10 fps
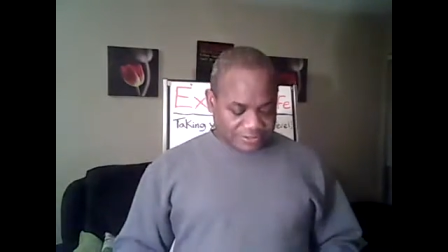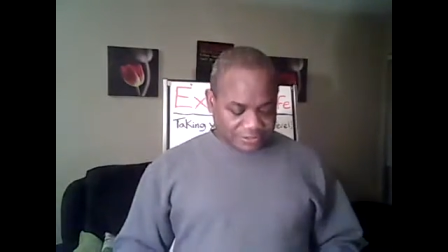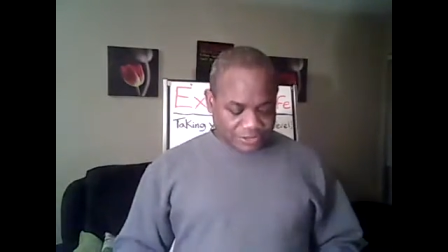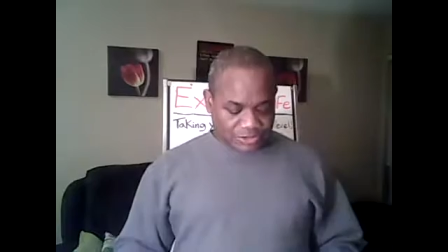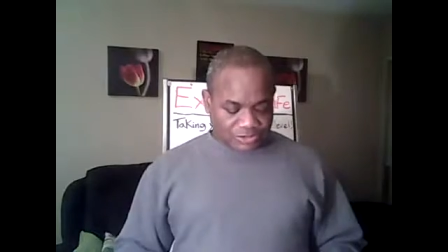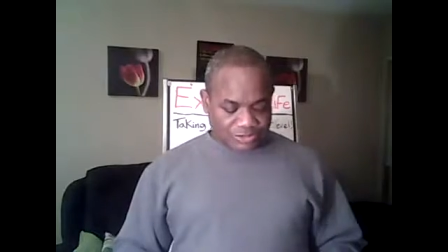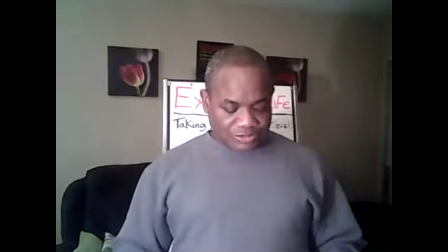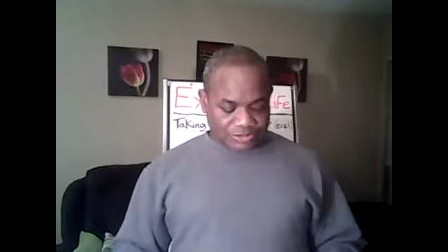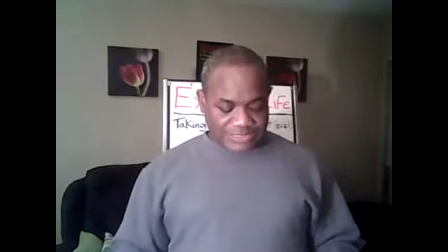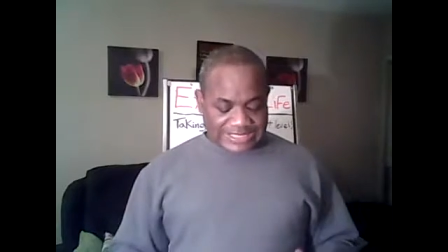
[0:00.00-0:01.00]
So
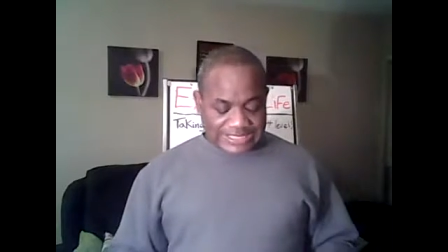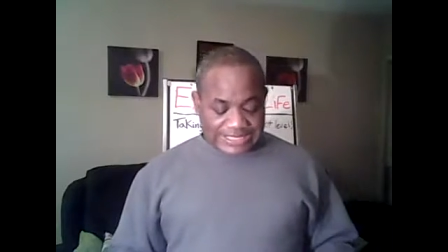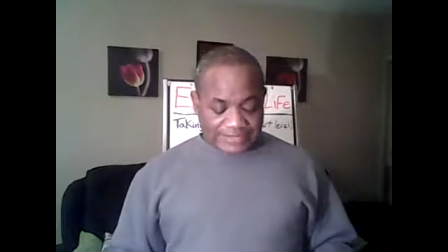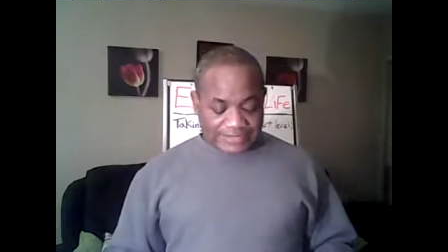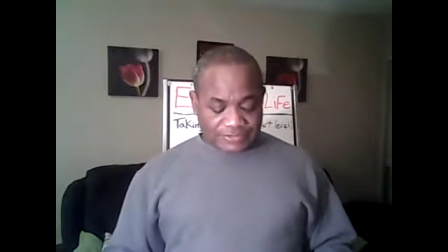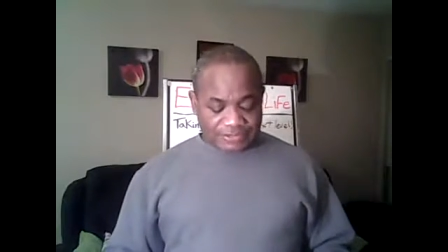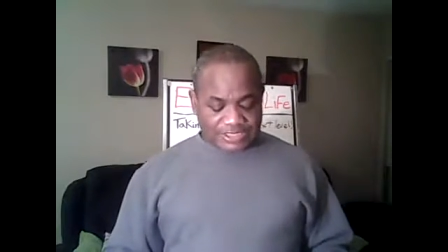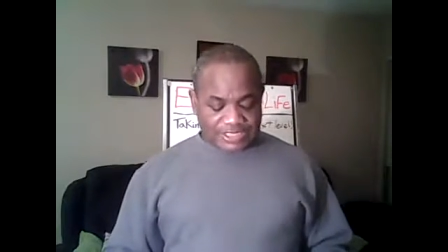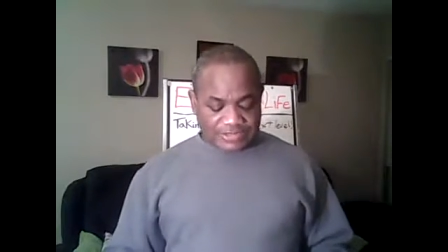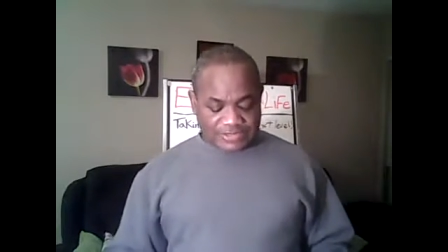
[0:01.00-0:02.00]
receive,
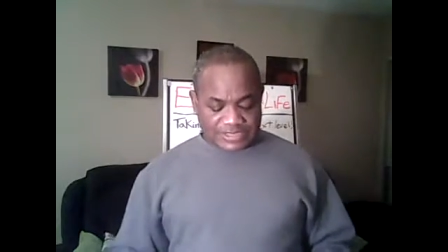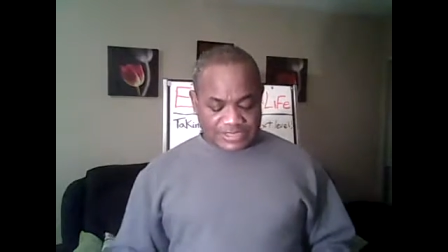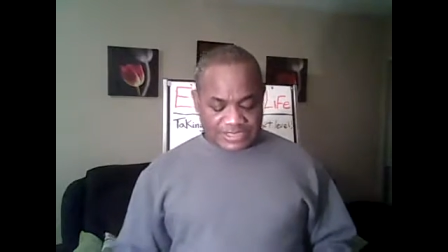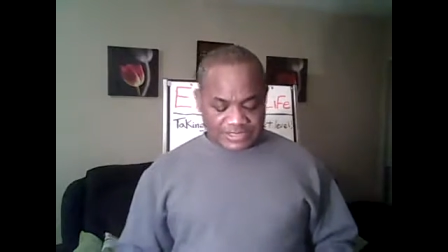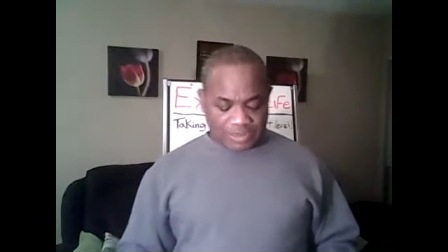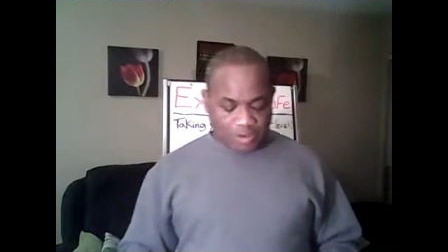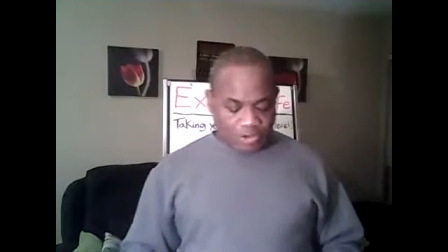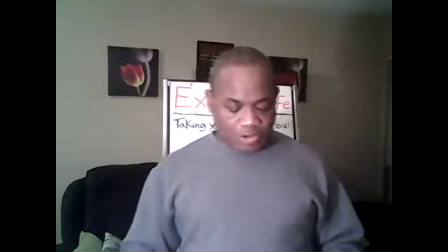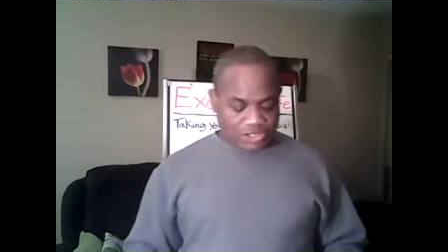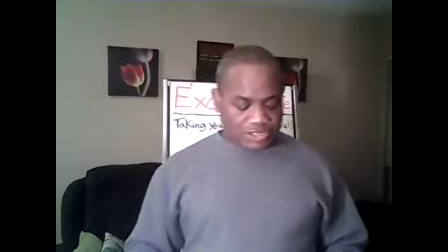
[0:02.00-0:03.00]
receive is like the
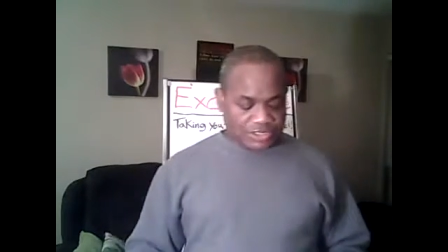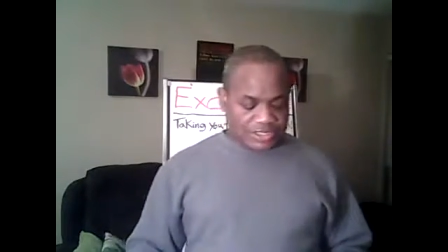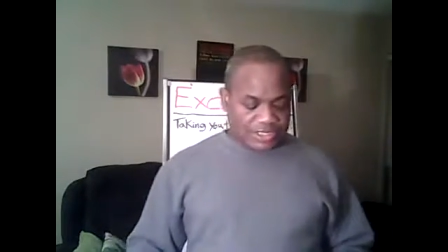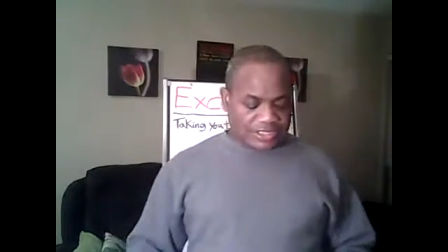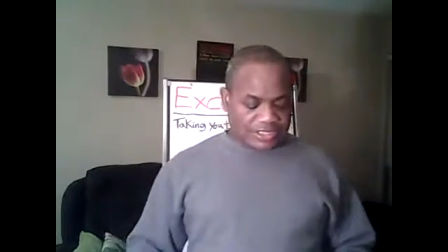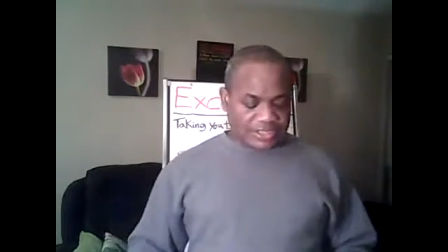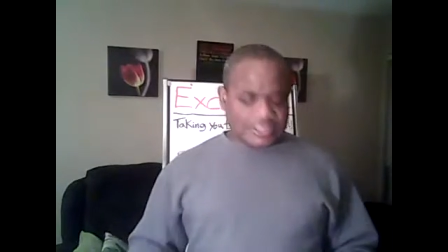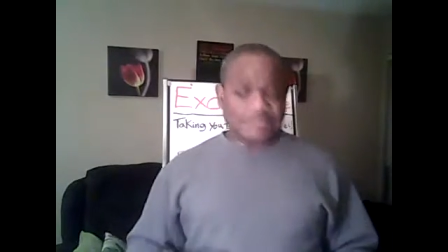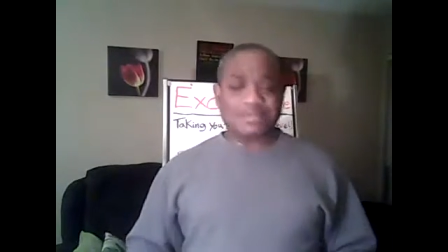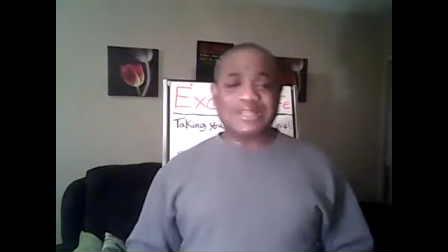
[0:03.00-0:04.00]
ocean. There's
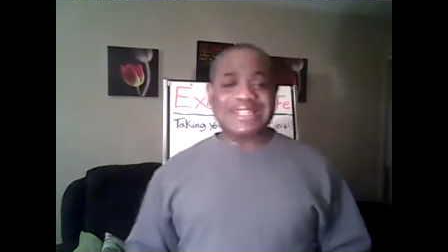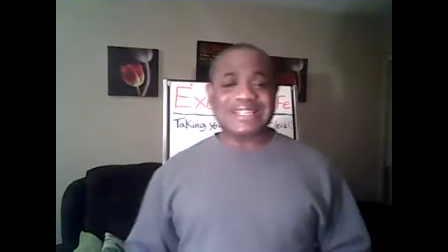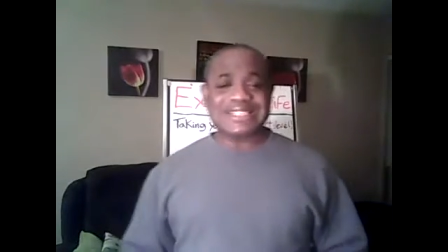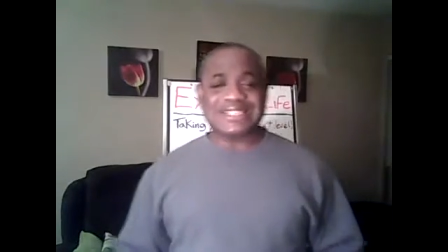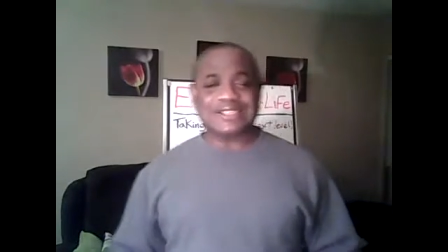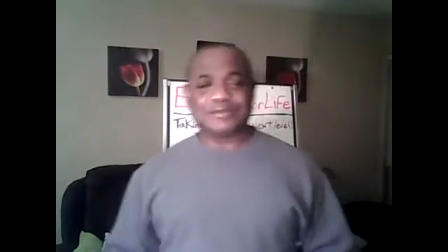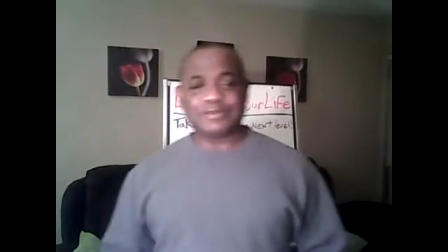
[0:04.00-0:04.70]
plenty.